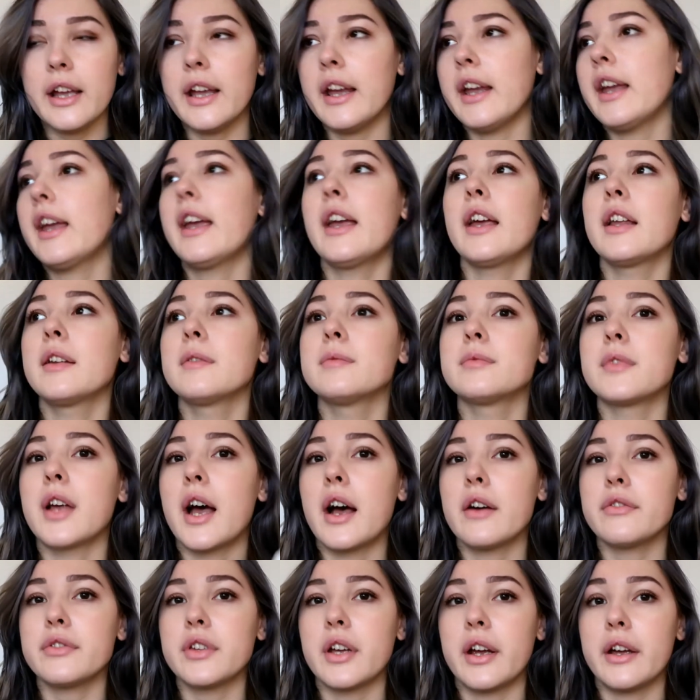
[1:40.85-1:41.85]
And
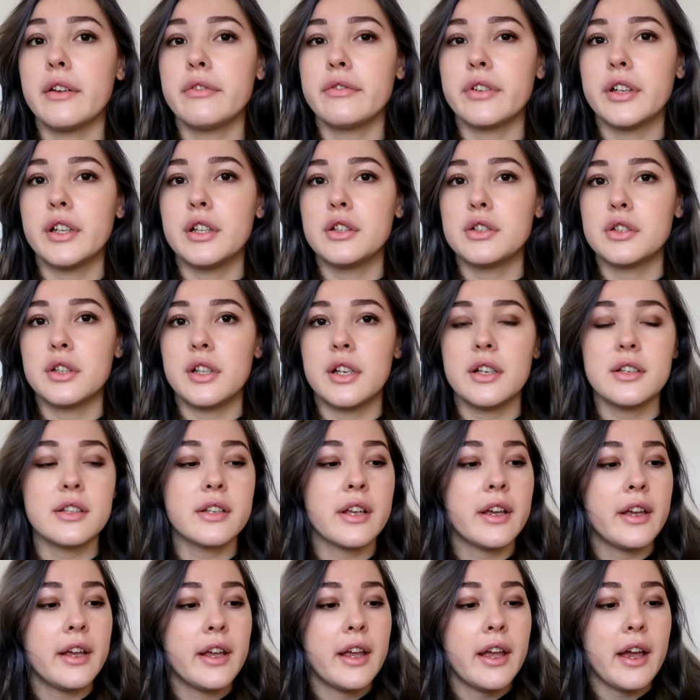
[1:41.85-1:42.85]
after I finished this,
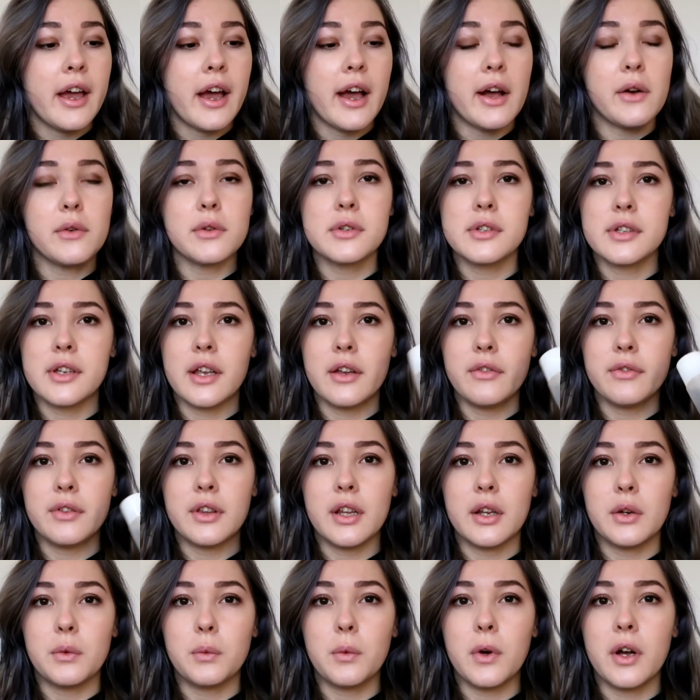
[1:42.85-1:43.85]
I was
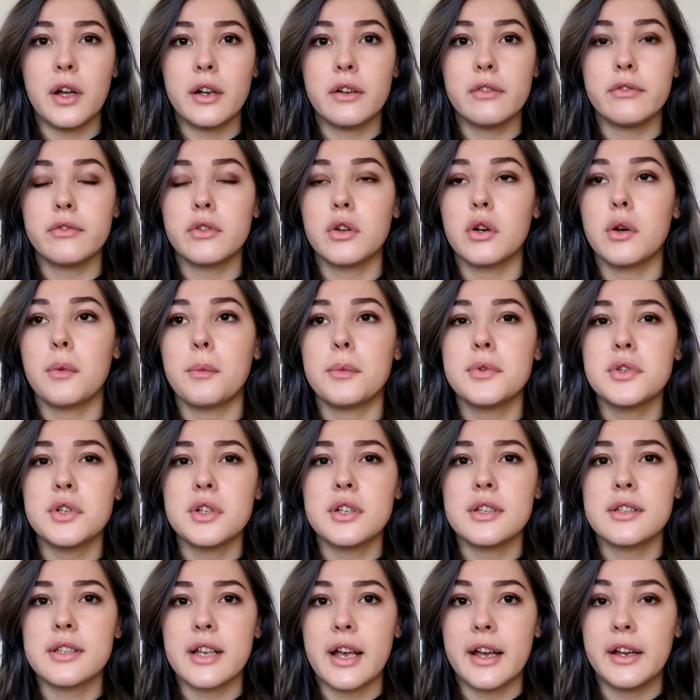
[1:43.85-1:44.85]
gifted one from
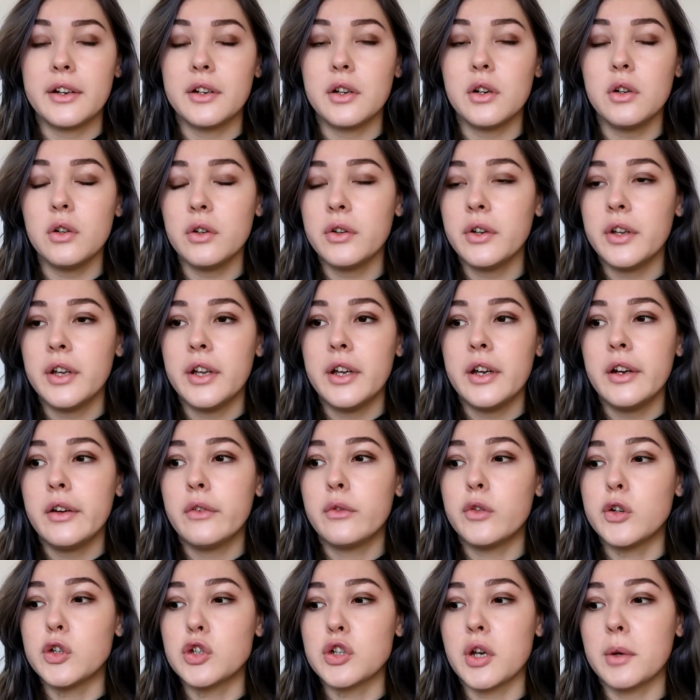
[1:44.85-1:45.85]
Shiseido,
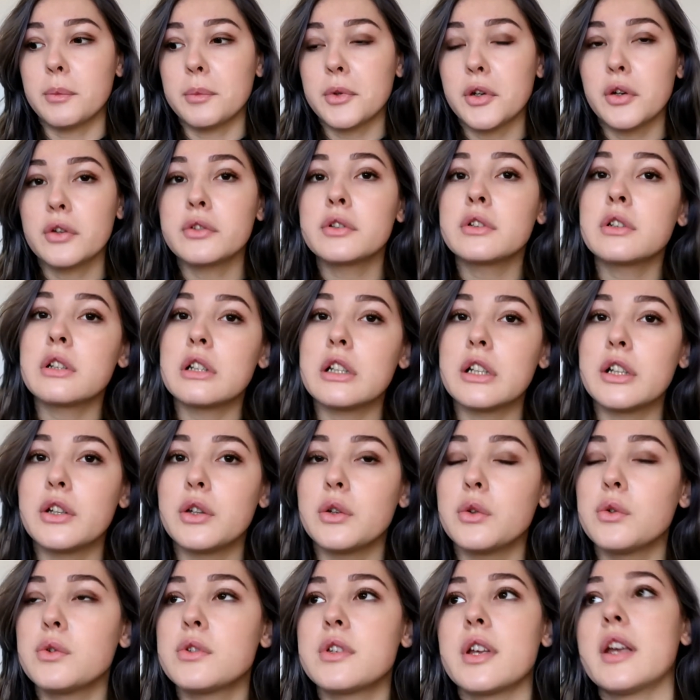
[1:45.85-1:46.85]
which I'm currently
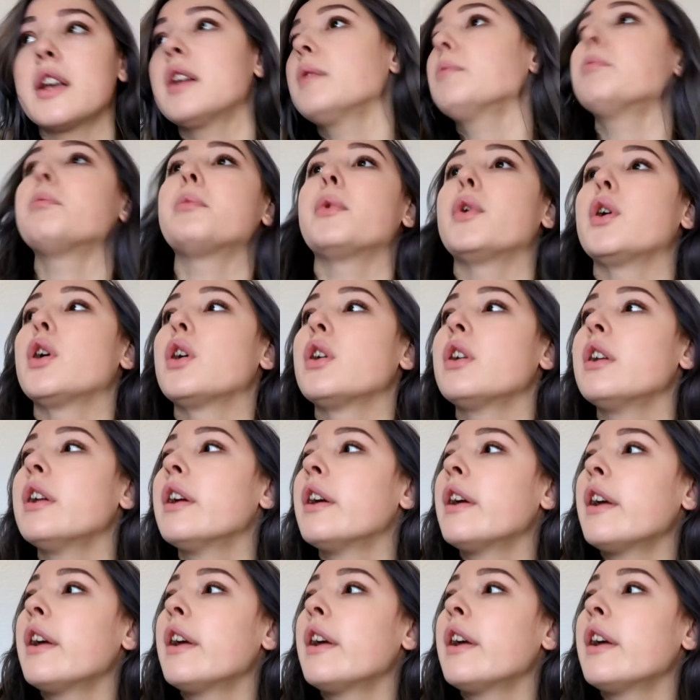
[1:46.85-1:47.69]
using, but